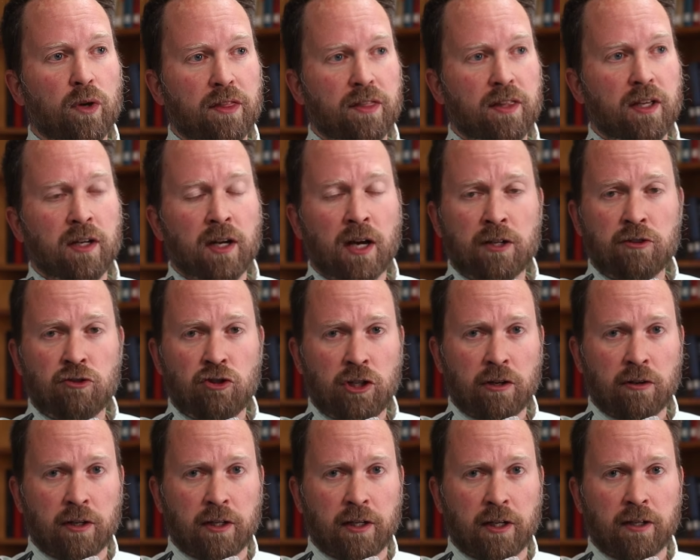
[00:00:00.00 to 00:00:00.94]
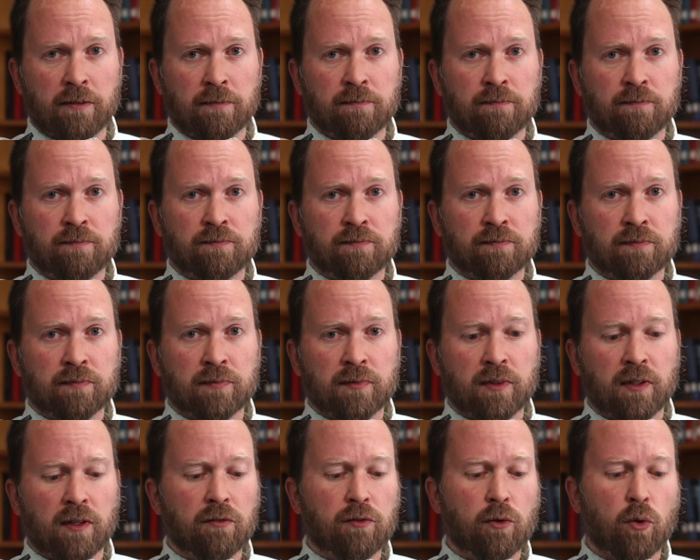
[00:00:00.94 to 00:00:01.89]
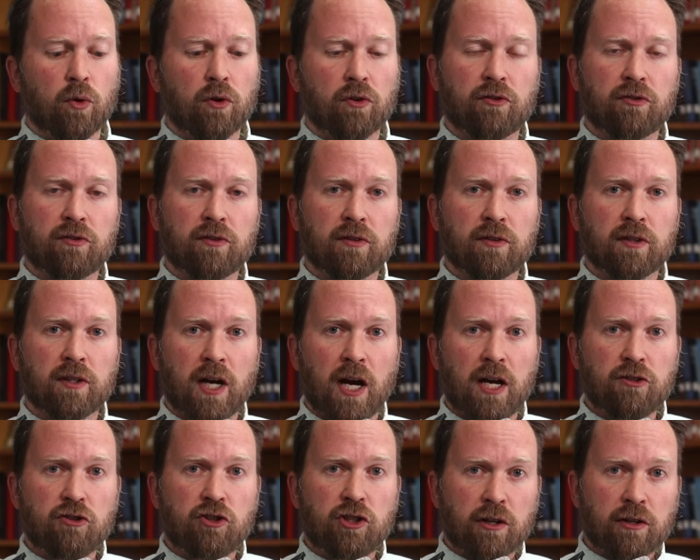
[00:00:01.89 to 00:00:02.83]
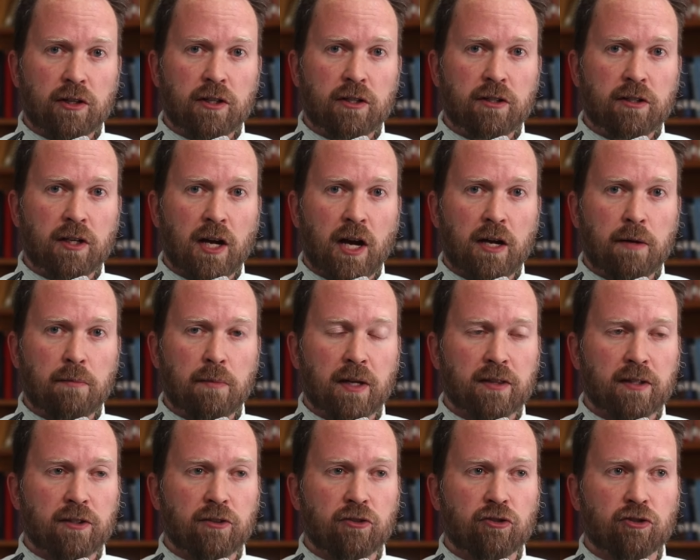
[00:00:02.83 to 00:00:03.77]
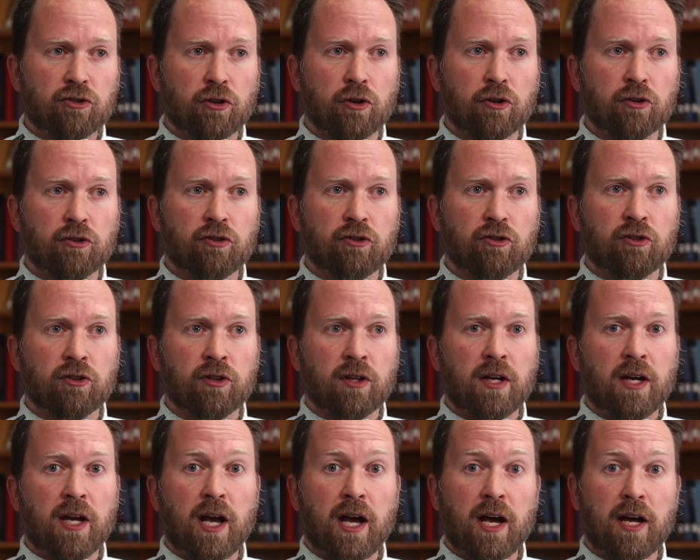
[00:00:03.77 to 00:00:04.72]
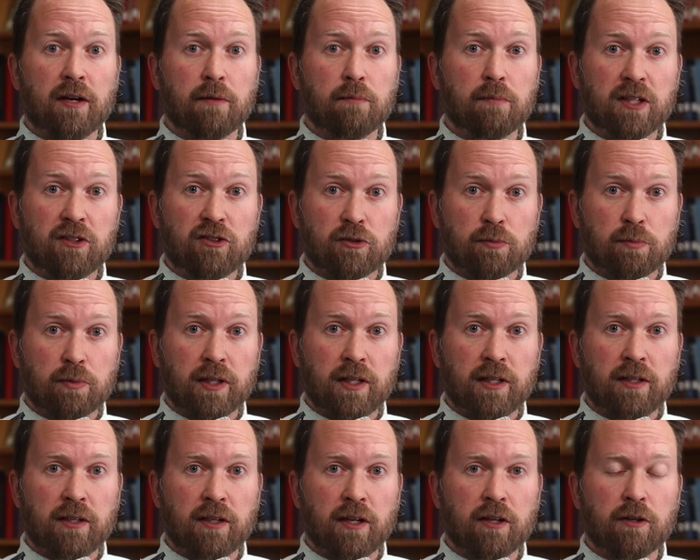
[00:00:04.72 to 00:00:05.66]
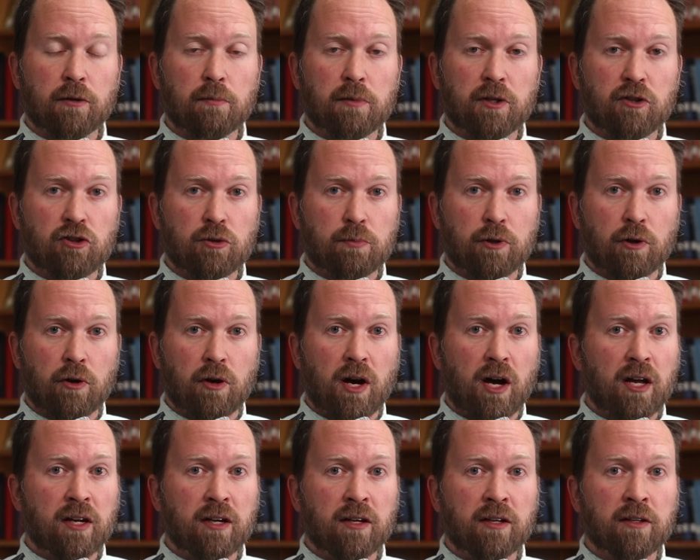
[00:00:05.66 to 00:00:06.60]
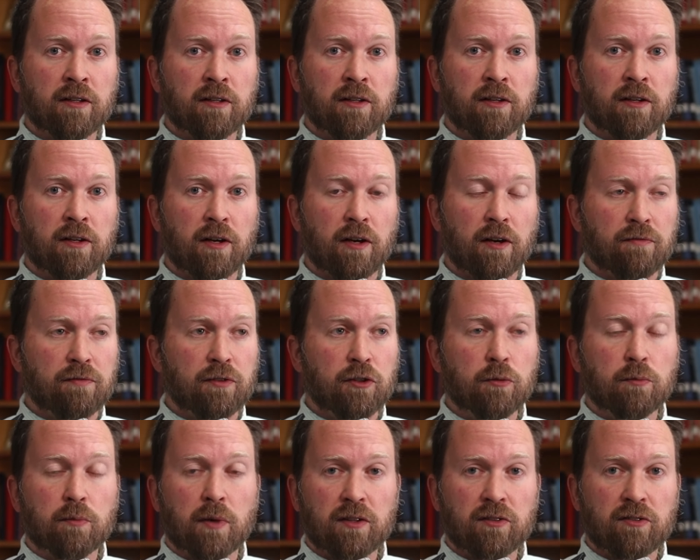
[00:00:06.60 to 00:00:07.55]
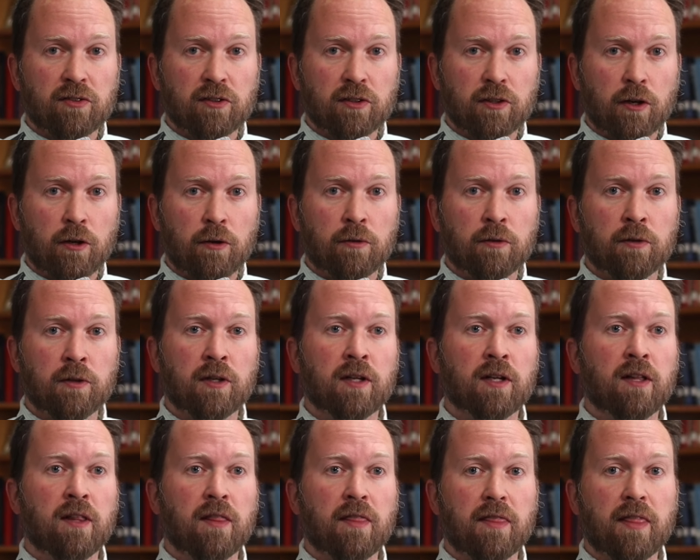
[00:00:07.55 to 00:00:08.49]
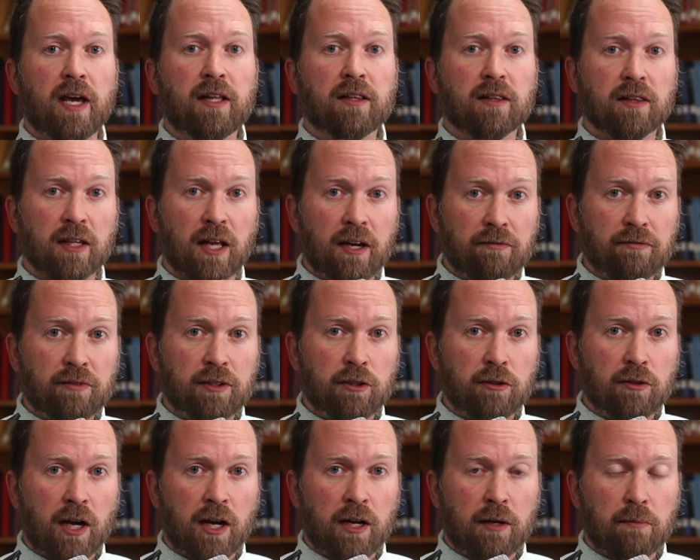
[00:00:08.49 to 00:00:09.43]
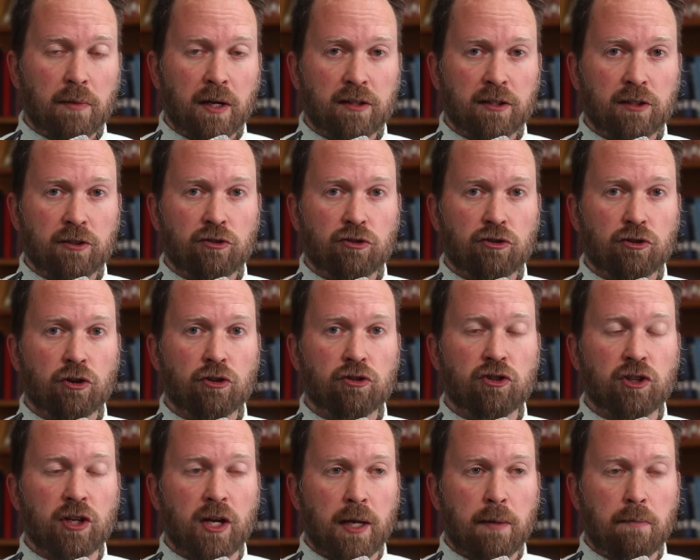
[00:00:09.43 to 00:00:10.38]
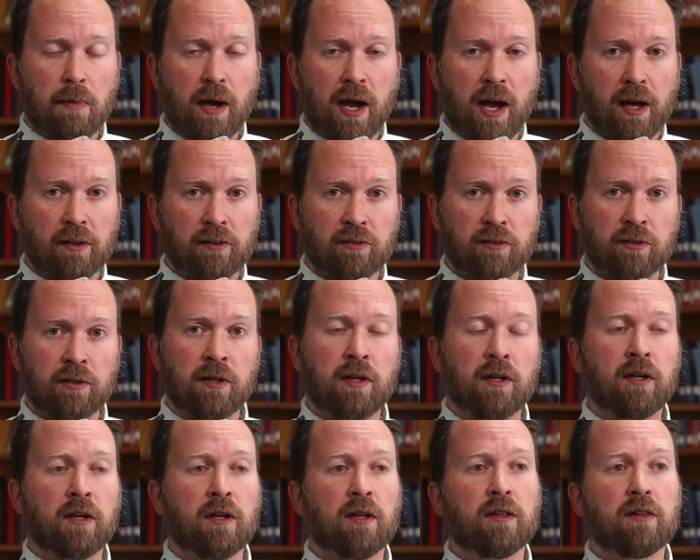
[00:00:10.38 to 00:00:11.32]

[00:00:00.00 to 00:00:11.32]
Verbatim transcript: Within Nigeria, of course, the Nigerian United Methodist Church had a big split under Bishop Johanna a few months ago. They left the United Methodist Church en masse.